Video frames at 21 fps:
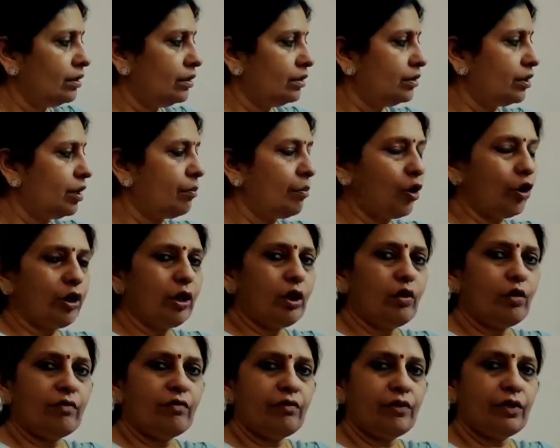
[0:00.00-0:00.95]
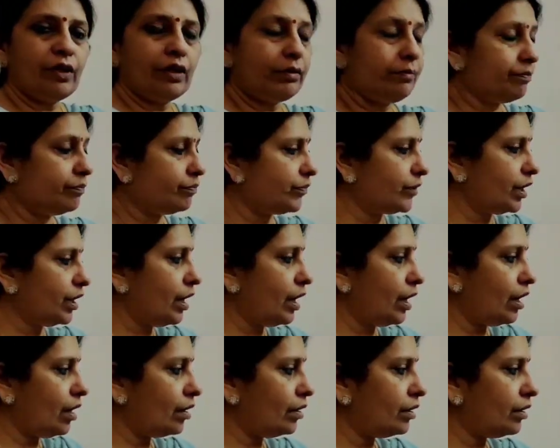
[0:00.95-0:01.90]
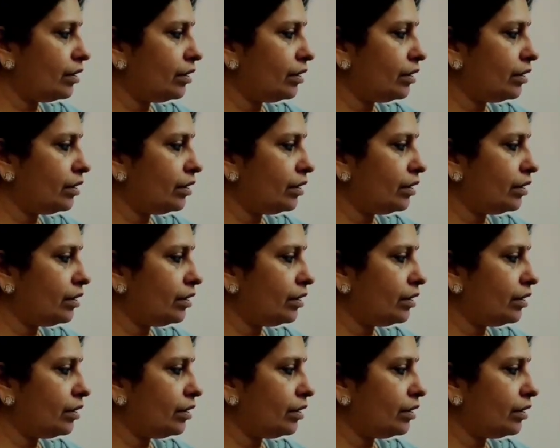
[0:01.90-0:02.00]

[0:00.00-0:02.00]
the body of a car